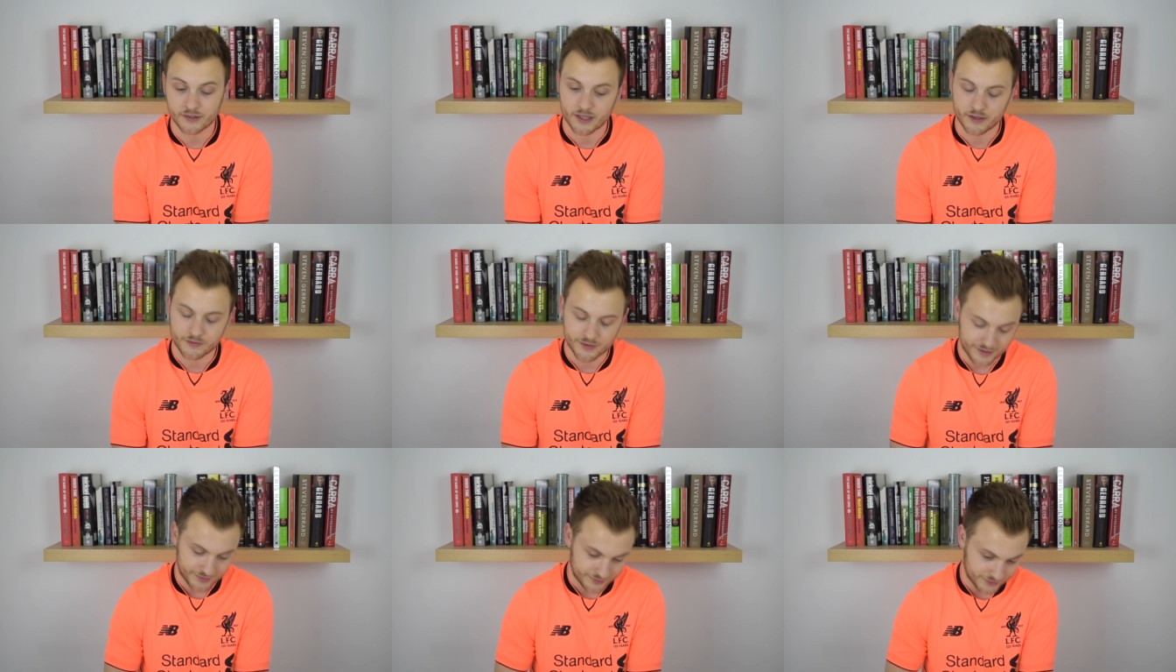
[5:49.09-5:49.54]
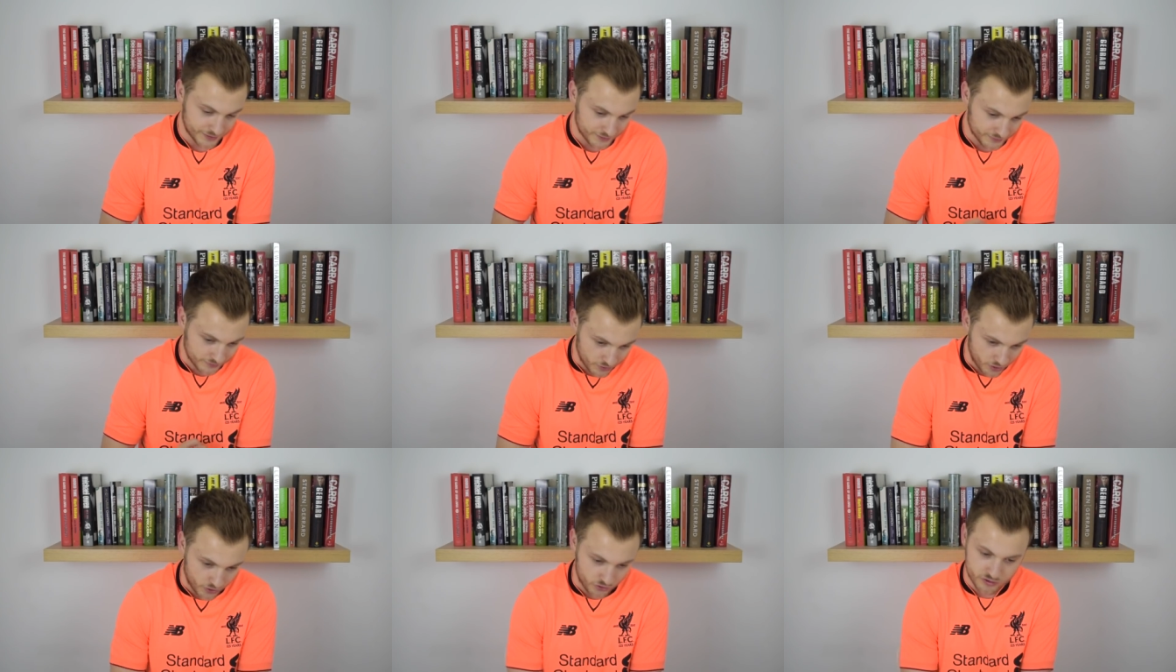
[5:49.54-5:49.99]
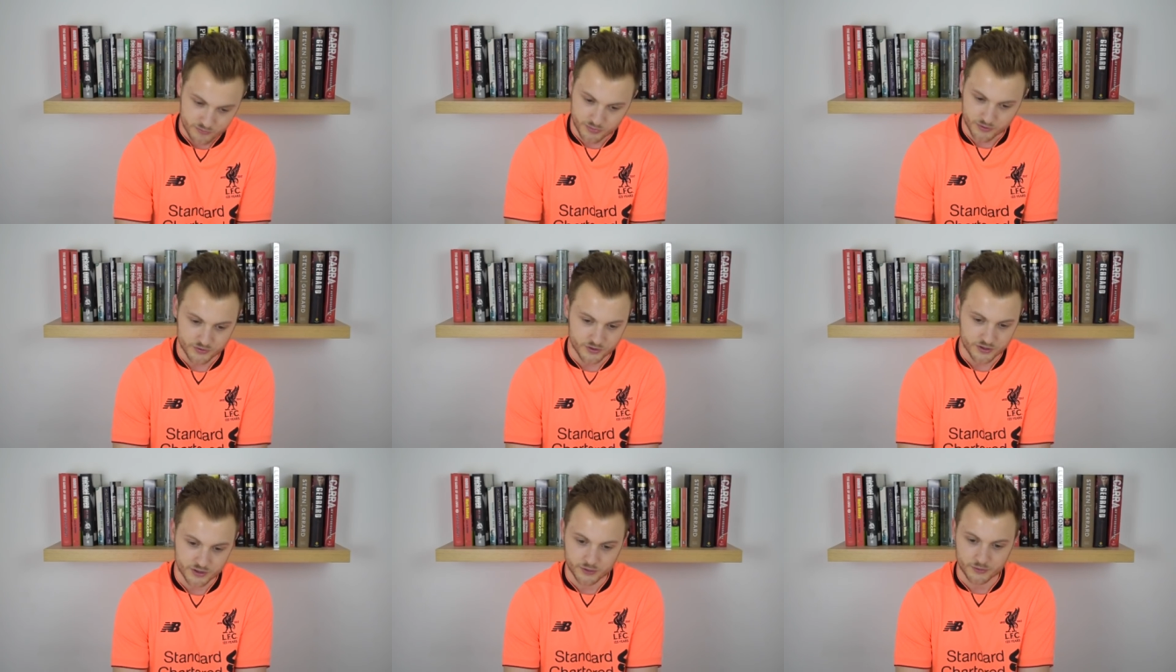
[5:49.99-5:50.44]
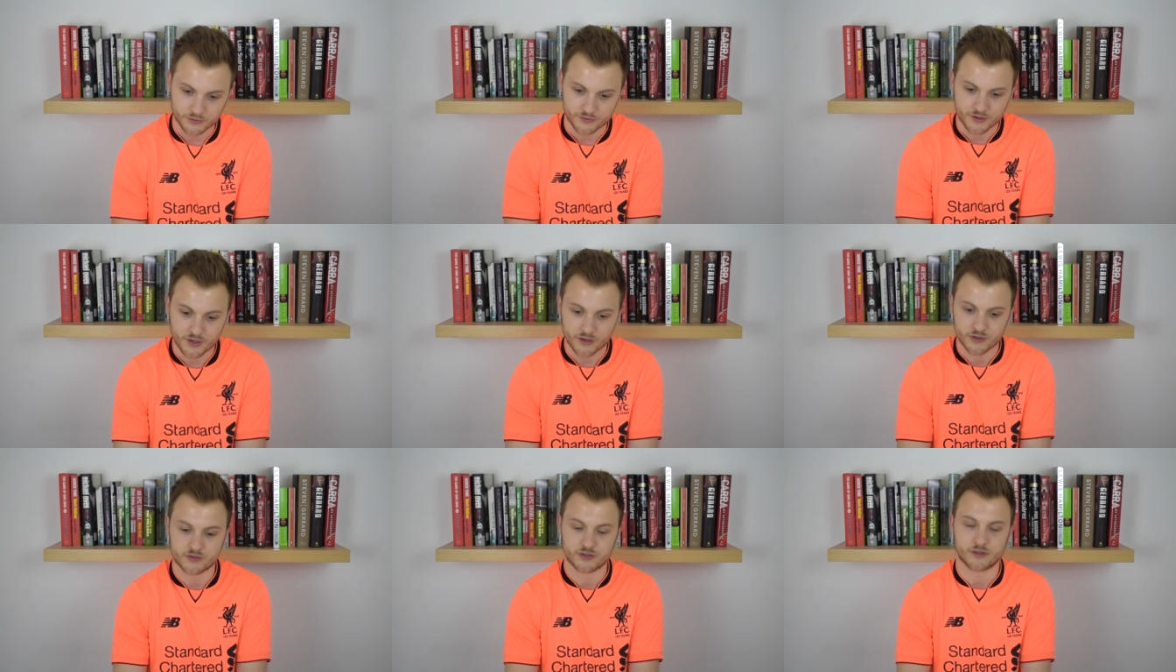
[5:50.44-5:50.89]
Now this is horrible news,
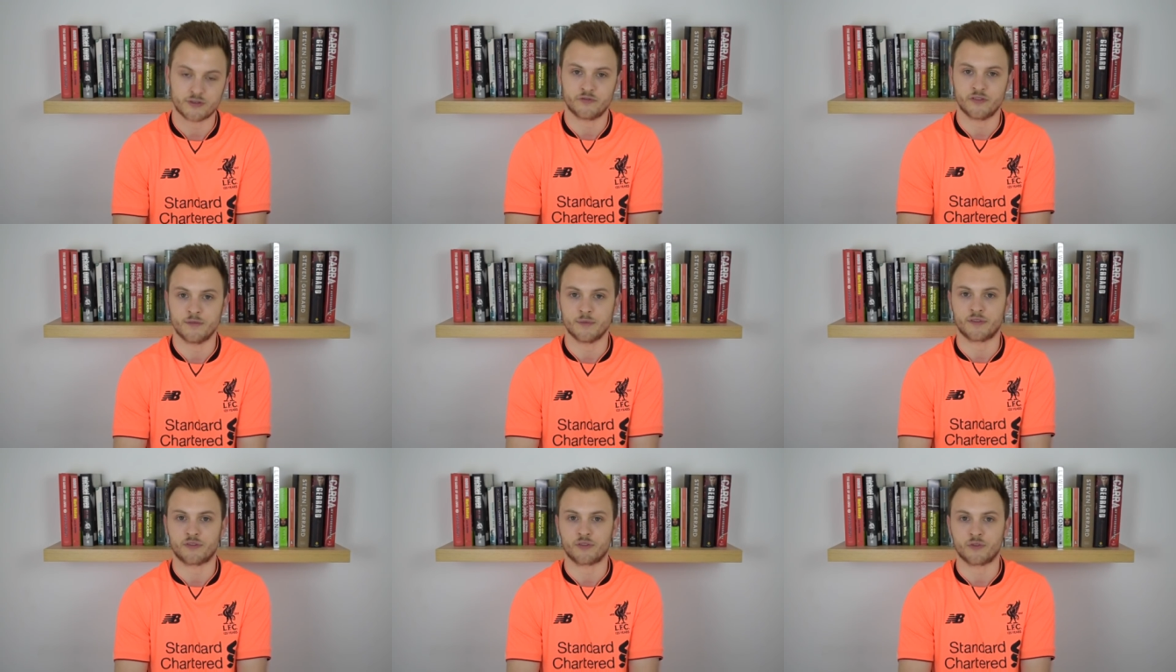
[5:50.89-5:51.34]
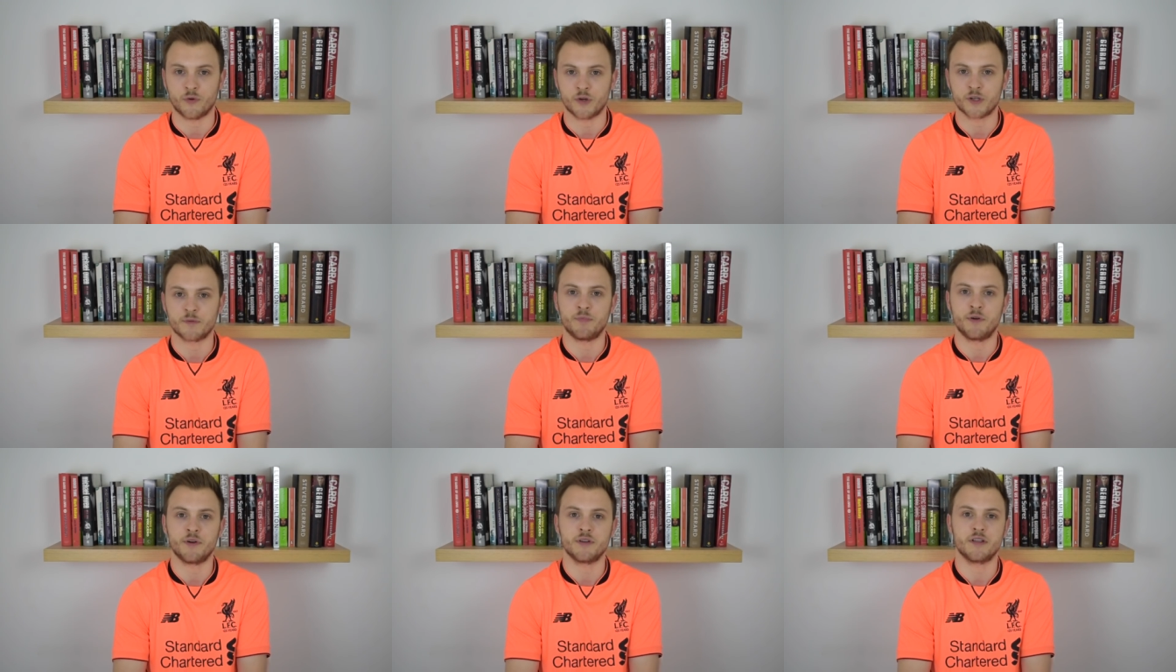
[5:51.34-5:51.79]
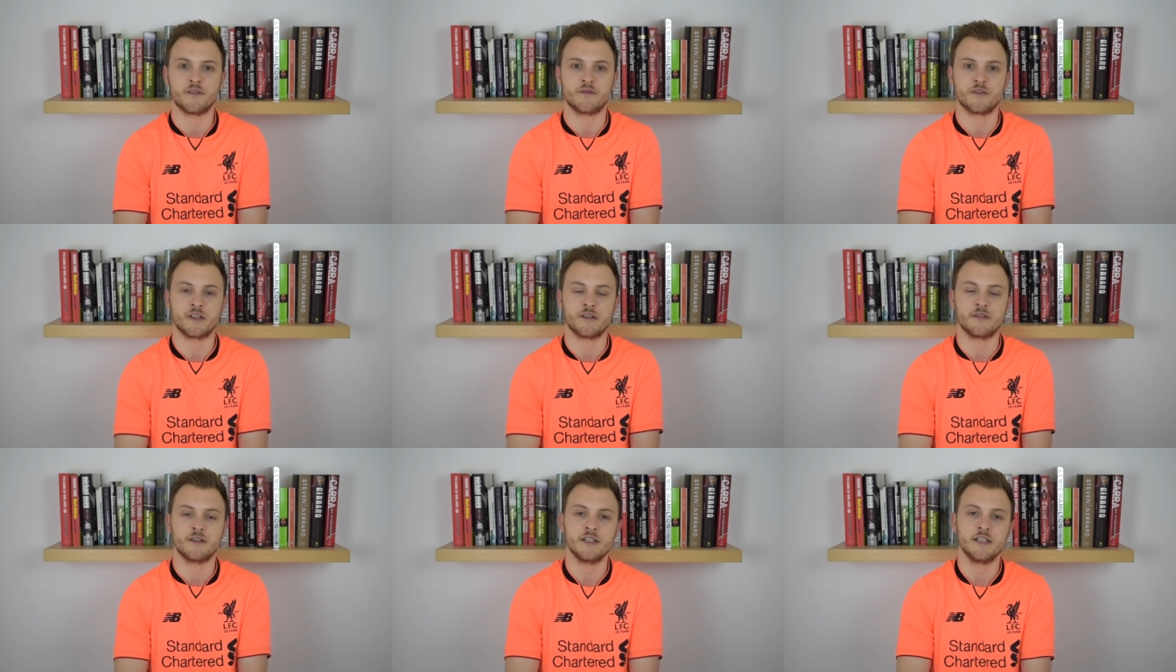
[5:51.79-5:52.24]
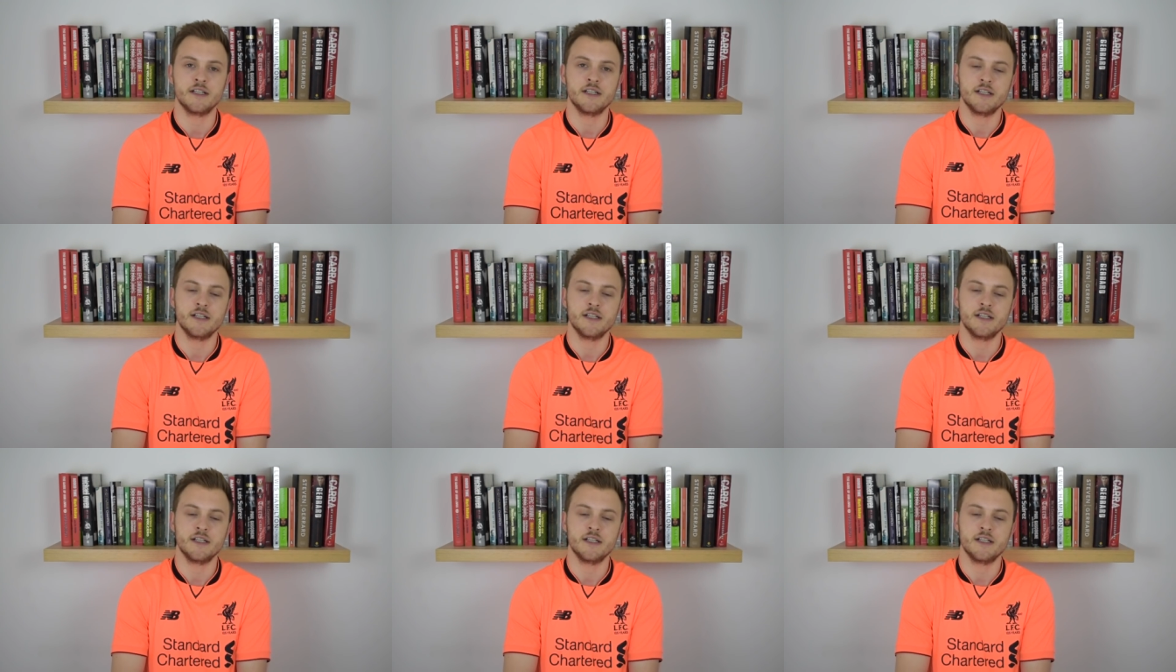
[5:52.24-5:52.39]
not just from a squad point of view,